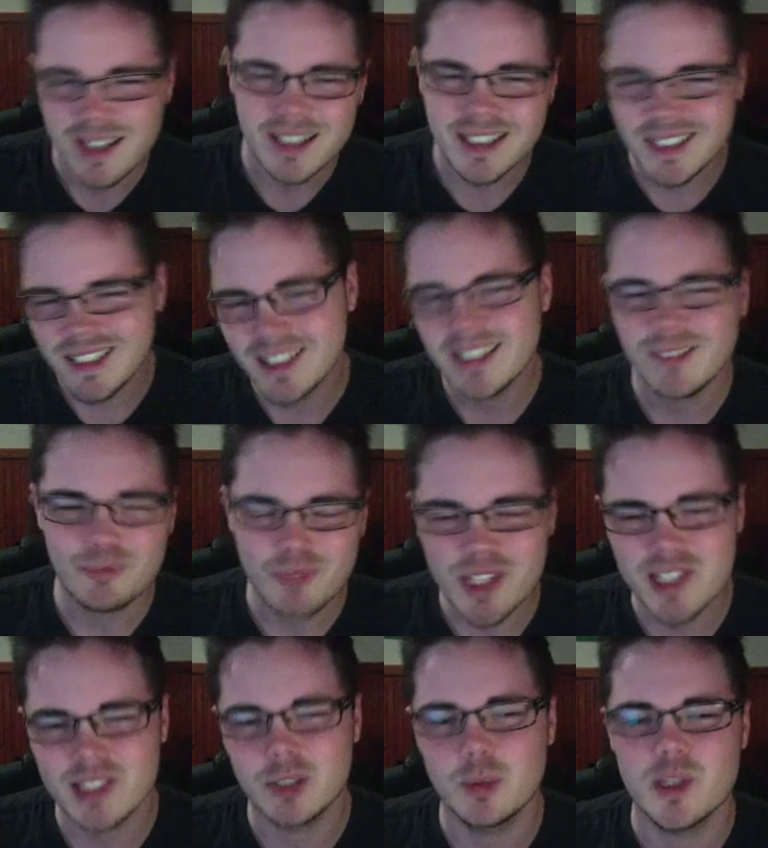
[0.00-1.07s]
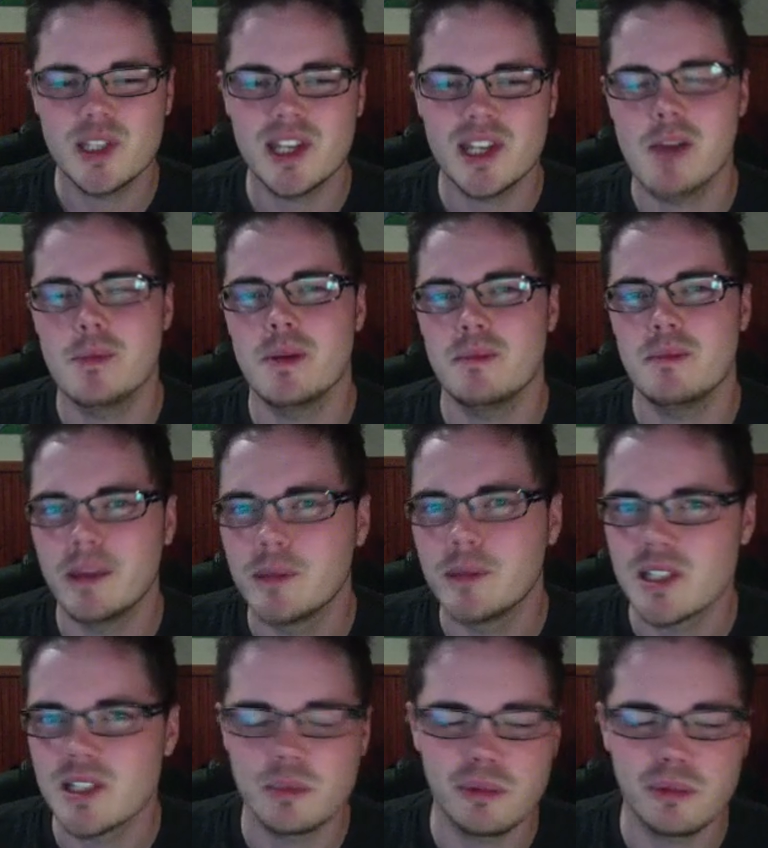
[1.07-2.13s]
that's a little bit sad, but maybe
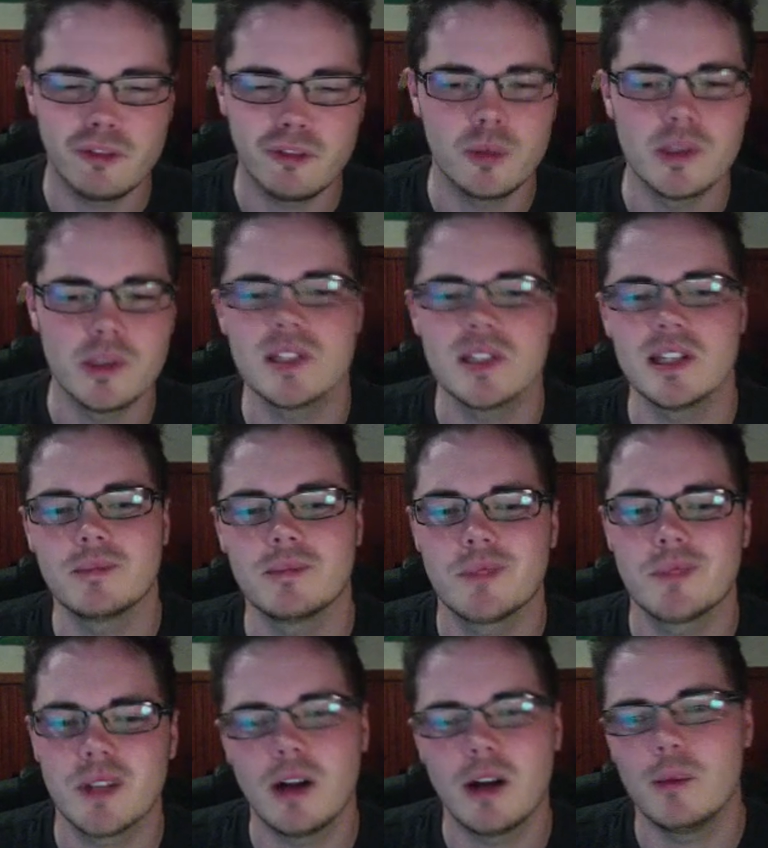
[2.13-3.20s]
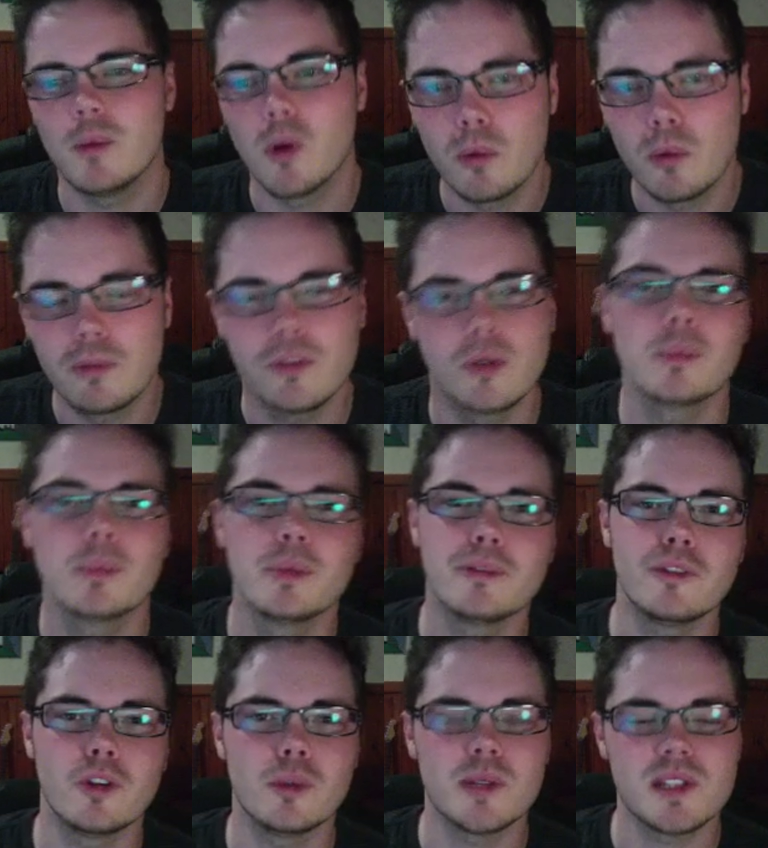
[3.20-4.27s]
it's a performance thing. You know, I'm all for
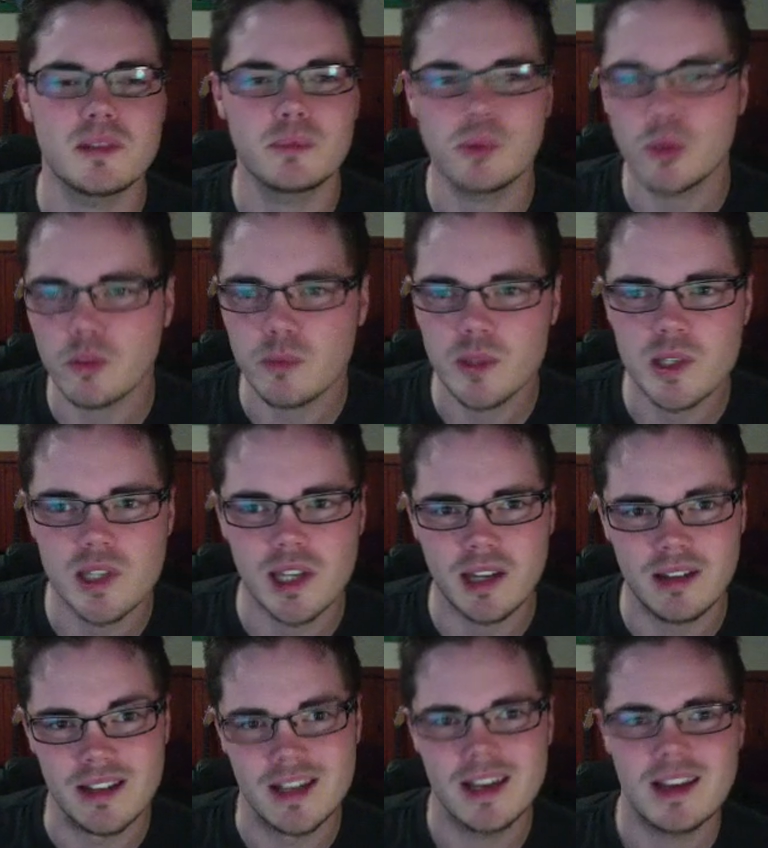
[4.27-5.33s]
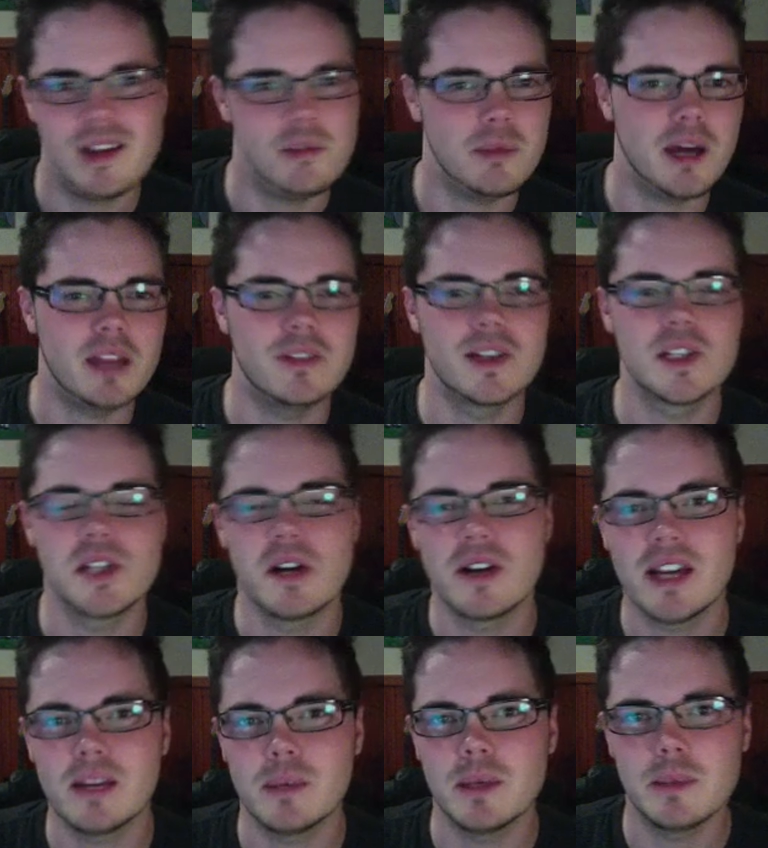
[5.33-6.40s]
performance improvements. Path of Exile
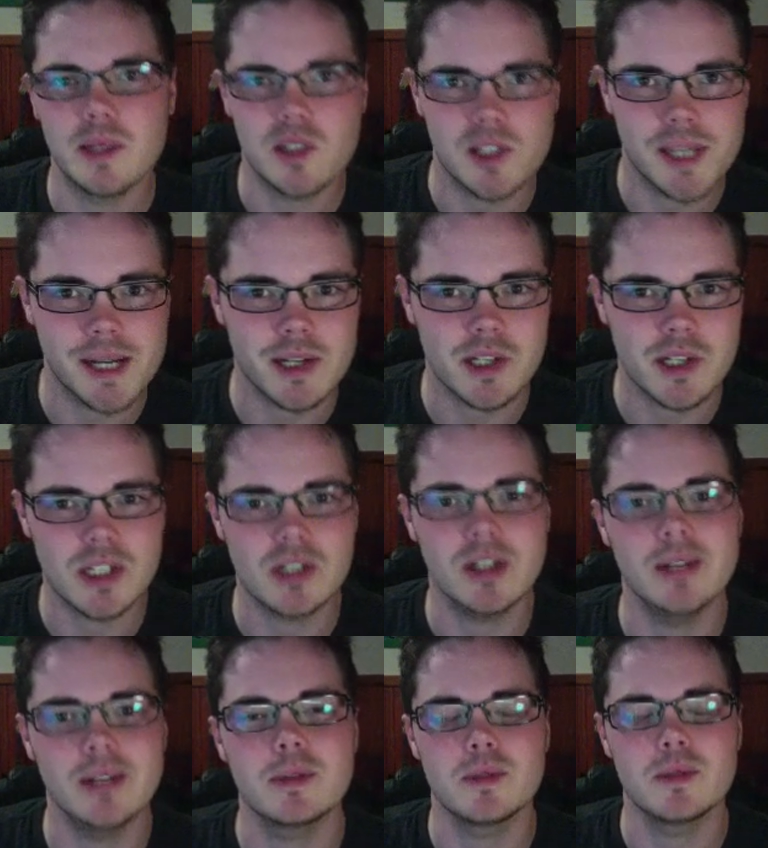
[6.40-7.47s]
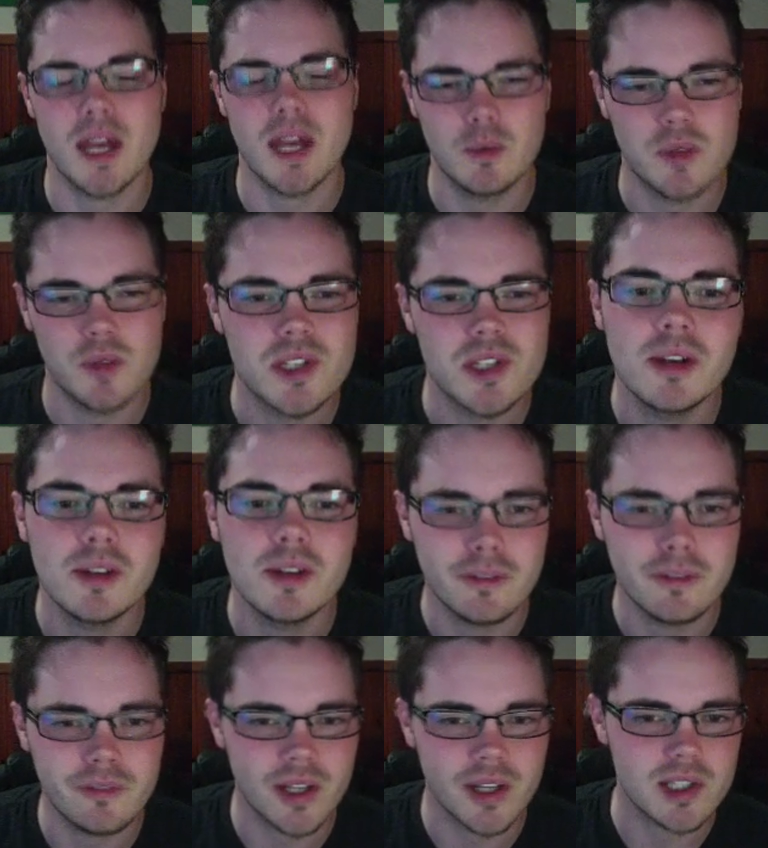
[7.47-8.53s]
can be a bit sluggish at times with certain
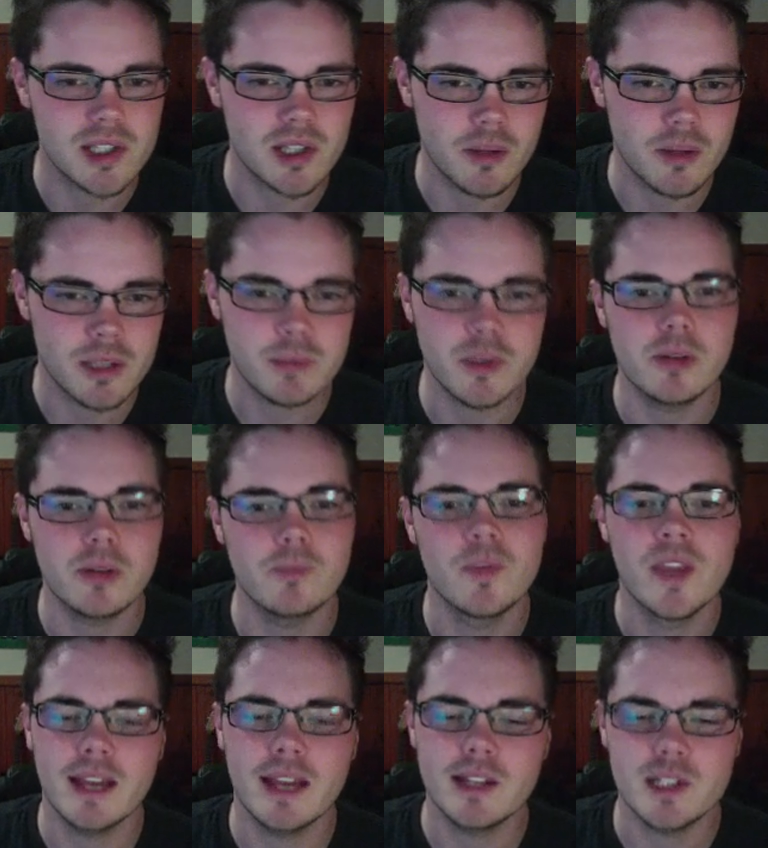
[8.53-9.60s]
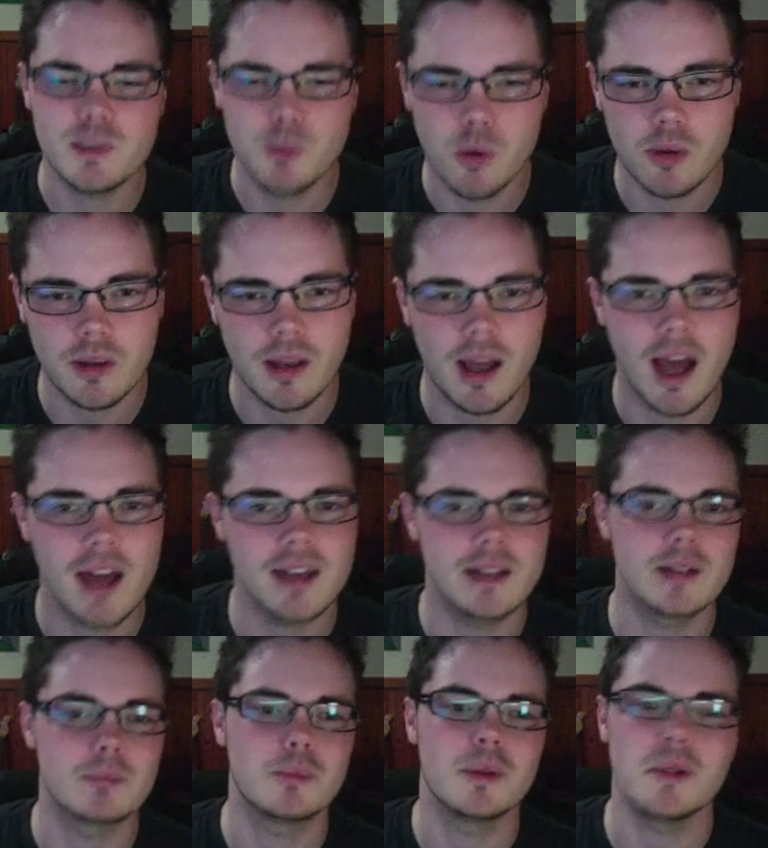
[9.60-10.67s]
effects, so that's pretty good. And lots more art
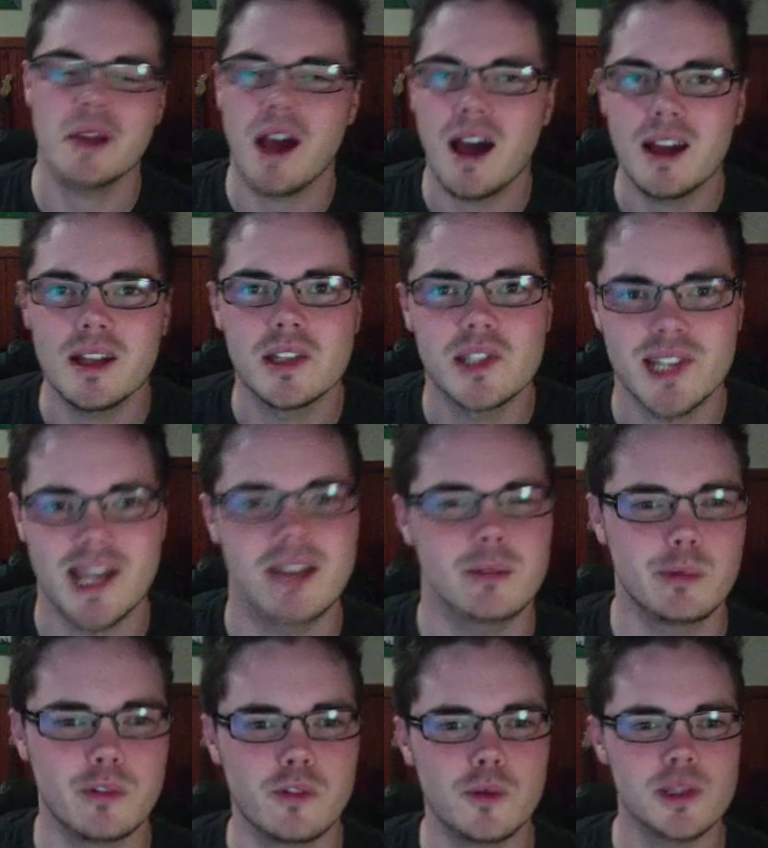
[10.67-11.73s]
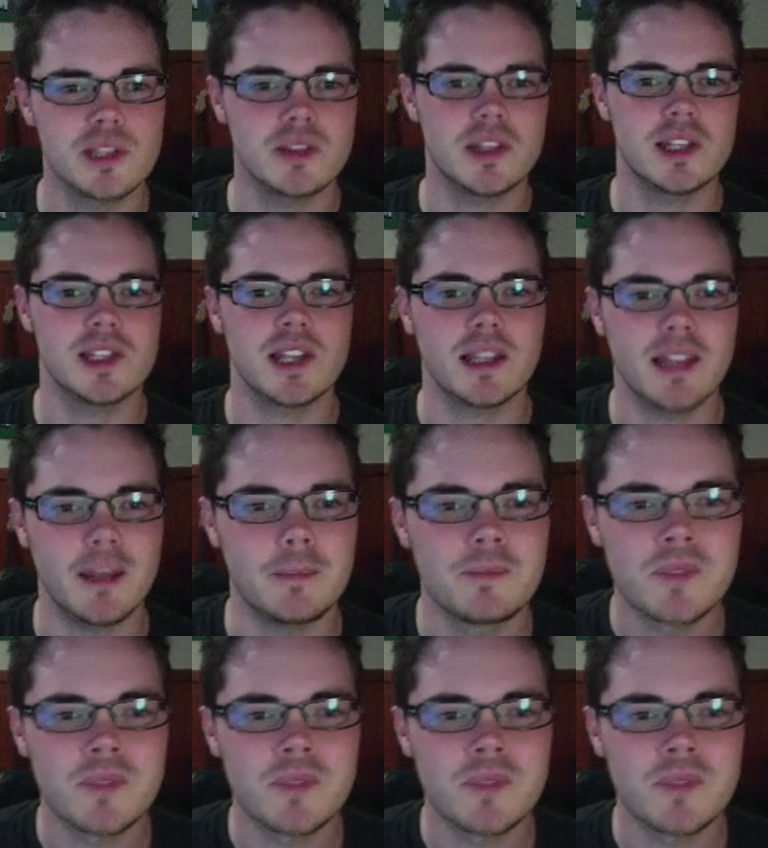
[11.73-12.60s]
and sound improvements and things like that.